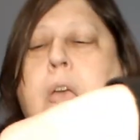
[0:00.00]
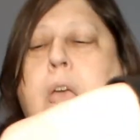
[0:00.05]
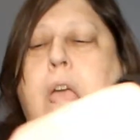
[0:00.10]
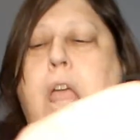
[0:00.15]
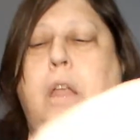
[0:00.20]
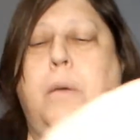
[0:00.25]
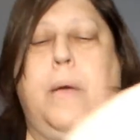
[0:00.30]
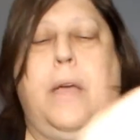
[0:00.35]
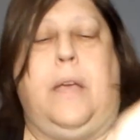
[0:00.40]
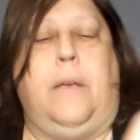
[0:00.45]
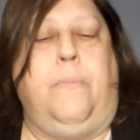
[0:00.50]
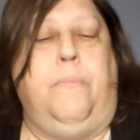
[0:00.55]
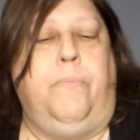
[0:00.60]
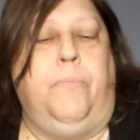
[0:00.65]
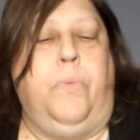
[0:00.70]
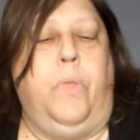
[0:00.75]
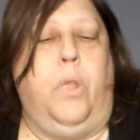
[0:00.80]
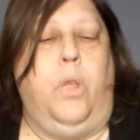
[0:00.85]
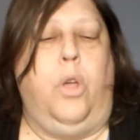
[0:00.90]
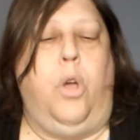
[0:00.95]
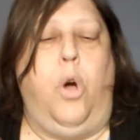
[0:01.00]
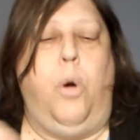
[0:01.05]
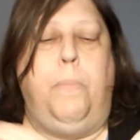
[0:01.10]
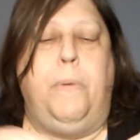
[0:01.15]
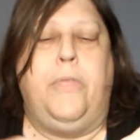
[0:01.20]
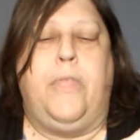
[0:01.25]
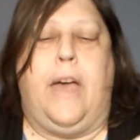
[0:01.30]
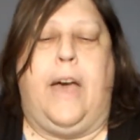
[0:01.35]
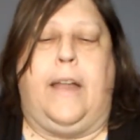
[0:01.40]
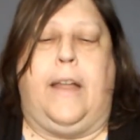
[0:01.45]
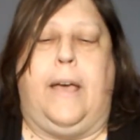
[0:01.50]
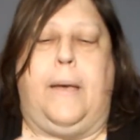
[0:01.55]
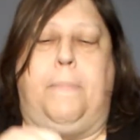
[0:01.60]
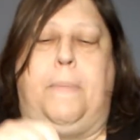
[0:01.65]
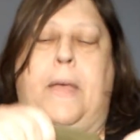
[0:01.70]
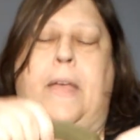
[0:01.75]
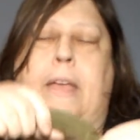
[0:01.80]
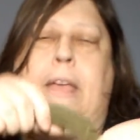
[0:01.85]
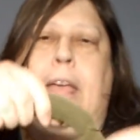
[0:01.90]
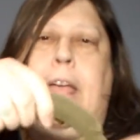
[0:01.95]
Anyway, open that
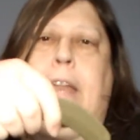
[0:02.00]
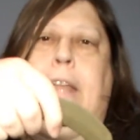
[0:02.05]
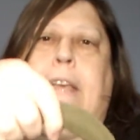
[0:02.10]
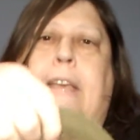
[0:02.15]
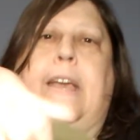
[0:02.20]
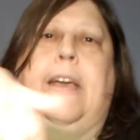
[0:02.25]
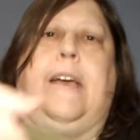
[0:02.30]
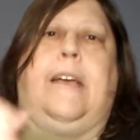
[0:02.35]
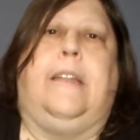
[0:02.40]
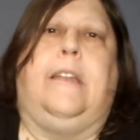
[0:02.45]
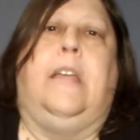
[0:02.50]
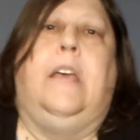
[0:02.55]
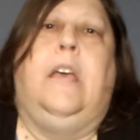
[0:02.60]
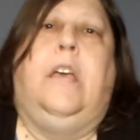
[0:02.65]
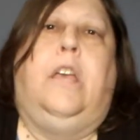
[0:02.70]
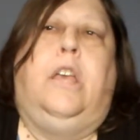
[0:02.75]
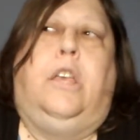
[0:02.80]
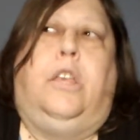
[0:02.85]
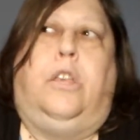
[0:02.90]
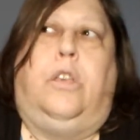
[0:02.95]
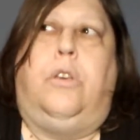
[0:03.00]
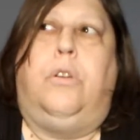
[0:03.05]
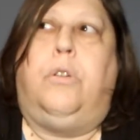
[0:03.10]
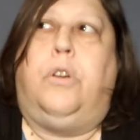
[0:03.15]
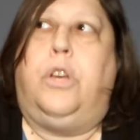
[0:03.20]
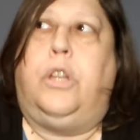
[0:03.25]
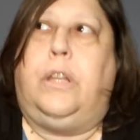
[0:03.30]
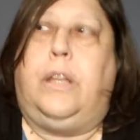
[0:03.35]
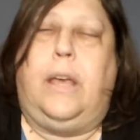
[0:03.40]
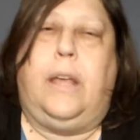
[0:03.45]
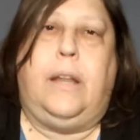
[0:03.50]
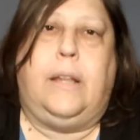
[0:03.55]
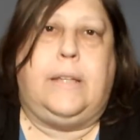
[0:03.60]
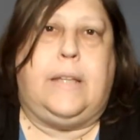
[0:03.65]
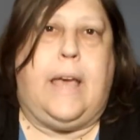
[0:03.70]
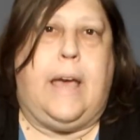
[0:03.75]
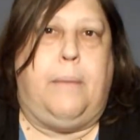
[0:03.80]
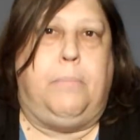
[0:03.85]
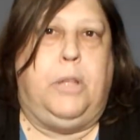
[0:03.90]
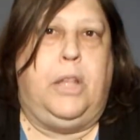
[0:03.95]
up, and again, you could get a
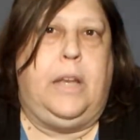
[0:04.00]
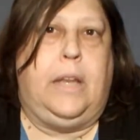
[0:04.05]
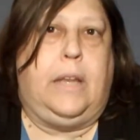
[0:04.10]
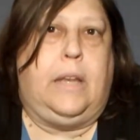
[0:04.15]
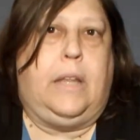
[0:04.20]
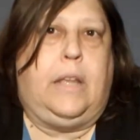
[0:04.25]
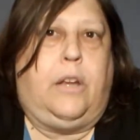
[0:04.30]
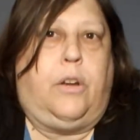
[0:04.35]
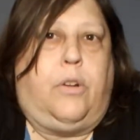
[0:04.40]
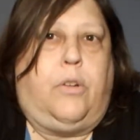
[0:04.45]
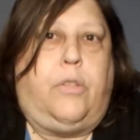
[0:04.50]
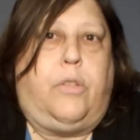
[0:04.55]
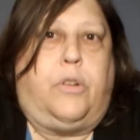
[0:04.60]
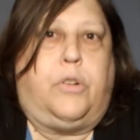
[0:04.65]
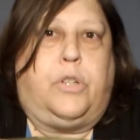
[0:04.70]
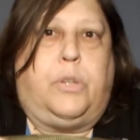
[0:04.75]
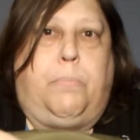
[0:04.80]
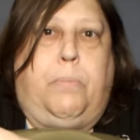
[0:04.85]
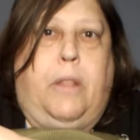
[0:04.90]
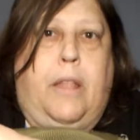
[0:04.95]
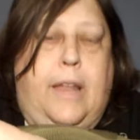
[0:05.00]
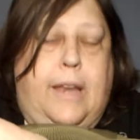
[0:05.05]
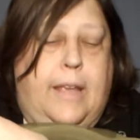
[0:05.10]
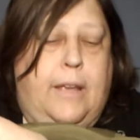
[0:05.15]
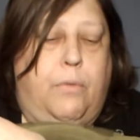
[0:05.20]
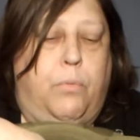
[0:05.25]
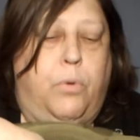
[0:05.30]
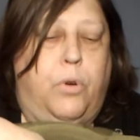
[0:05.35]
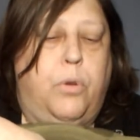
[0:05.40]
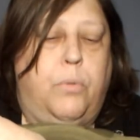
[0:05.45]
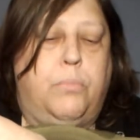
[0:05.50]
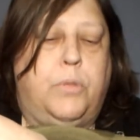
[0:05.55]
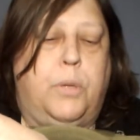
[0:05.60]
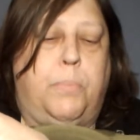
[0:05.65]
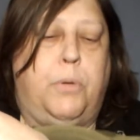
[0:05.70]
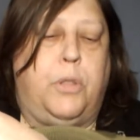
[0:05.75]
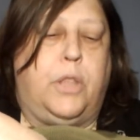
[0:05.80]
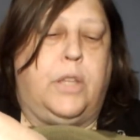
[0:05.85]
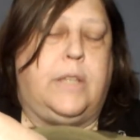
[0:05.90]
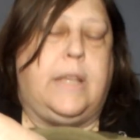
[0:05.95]
tablet in here. There's plenty of room to
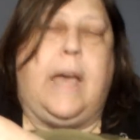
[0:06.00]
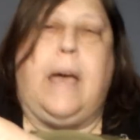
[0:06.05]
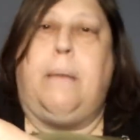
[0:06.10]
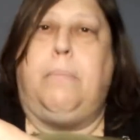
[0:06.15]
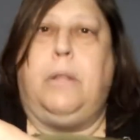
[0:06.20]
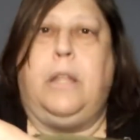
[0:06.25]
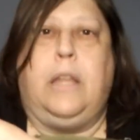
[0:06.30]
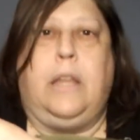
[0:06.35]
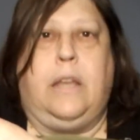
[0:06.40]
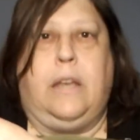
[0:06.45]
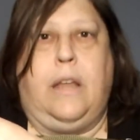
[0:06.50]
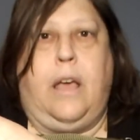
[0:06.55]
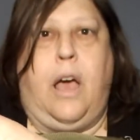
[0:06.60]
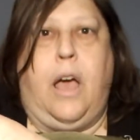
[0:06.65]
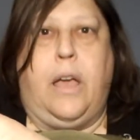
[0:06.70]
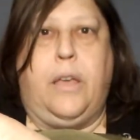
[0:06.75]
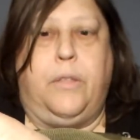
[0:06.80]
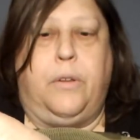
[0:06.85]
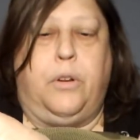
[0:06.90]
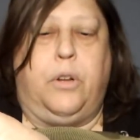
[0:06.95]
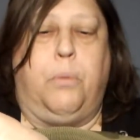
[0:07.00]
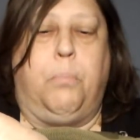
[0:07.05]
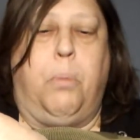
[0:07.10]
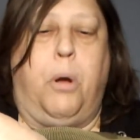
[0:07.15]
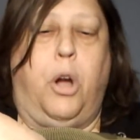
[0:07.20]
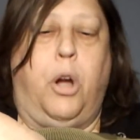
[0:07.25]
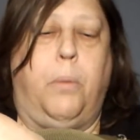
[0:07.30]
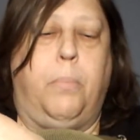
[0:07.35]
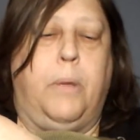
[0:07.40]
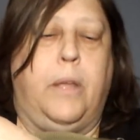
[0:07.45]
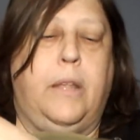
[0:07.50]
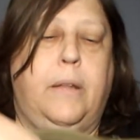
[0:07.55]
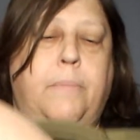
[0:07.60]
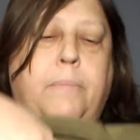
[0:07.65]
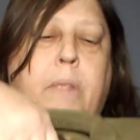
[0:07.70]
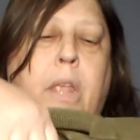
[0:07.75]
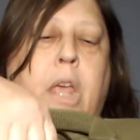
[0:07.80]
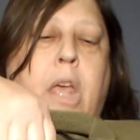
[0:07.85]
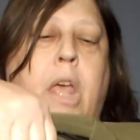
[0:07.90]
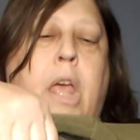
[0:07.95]
put the tablet in either compartment.
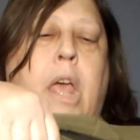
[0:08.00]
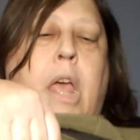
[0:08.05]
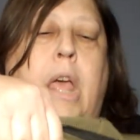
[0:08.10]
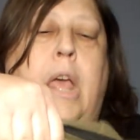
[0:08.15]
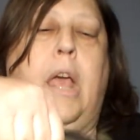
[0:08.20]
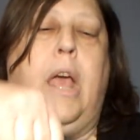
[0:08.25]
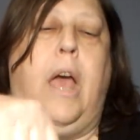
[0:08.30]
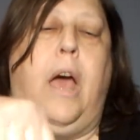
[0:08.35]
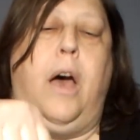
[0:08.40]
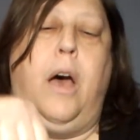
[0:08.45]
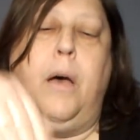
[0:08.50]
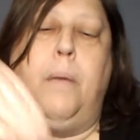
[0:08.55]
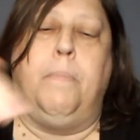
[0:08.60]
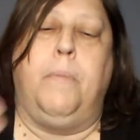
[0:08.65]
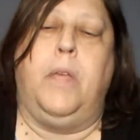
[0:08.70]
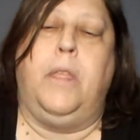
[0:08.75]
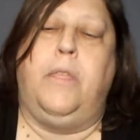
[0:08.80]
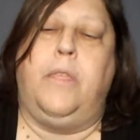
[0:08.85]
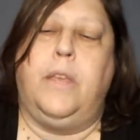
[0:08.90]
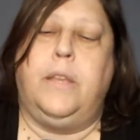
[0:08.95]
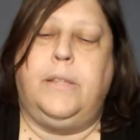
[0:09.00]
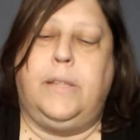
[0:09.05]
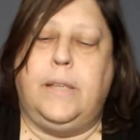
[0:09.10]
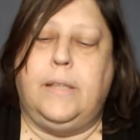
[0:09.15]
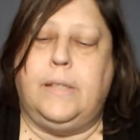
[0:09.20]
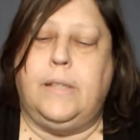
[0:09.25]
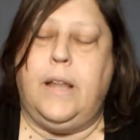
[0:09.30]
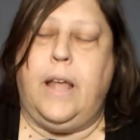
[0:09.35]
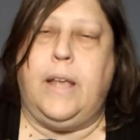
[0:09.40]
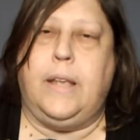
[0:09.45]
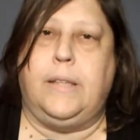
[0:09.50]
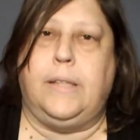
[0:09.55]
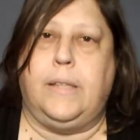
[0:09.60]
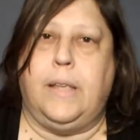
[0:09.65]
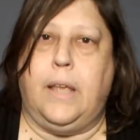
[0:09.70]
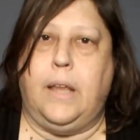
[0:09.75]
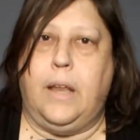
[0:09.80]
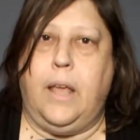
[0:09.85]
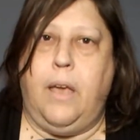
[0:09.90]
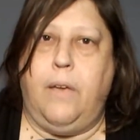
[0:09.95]
This is nice
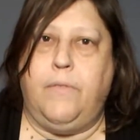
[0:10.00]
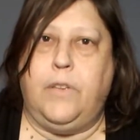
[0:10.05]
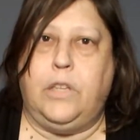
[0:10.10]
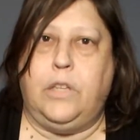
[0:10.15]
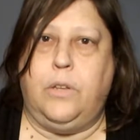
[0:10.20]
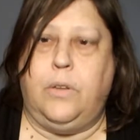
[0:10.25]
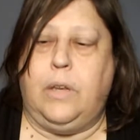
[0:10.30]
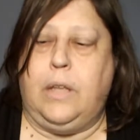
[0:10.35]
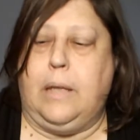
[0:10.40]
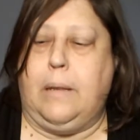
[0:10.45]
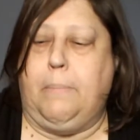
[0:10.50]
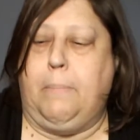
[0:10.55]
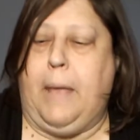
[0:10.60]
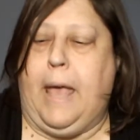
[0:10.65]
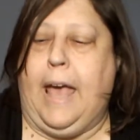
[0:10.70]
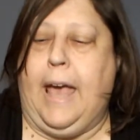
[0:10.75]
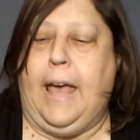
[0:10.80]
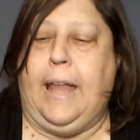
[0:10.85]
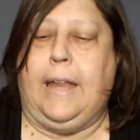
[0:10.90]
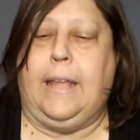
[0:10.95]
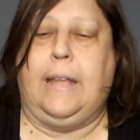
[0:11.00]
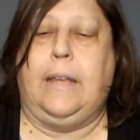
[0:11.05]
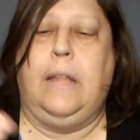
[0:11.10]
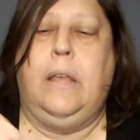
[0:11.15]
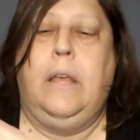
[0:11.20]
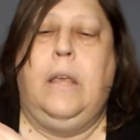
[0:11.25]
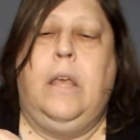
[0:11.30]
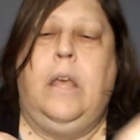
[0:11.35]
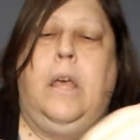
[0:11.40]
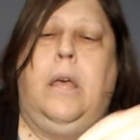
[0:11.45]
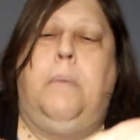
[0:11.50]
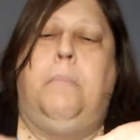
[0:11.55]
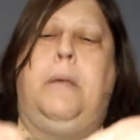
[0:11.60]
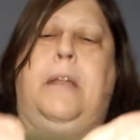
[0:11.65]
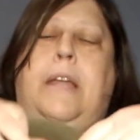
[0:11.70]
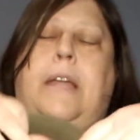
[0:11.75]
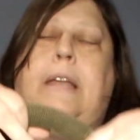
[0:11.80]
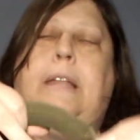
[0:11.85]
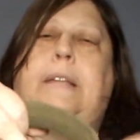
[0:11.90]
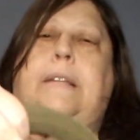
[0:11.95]
and heavy duty and padded,
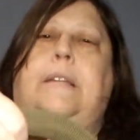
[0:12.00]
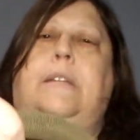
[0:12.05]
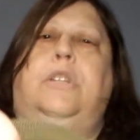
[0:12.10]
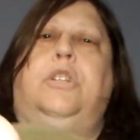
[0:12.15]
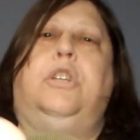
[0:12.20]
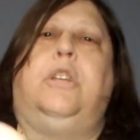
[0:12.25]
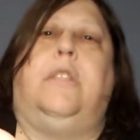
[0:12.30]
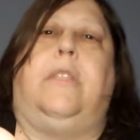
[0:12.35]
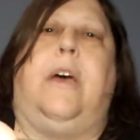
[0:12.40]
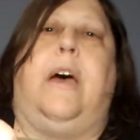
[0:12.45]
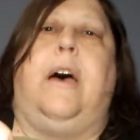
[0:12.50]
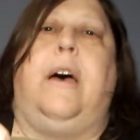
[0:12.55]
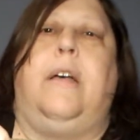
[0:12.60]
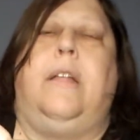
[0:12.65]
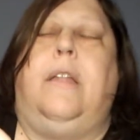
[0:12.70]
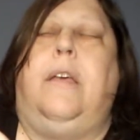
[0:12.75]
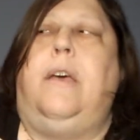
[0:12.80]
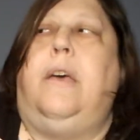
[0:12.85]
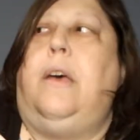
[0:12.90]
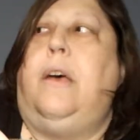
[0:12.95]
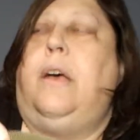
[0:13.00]
but in addition to that,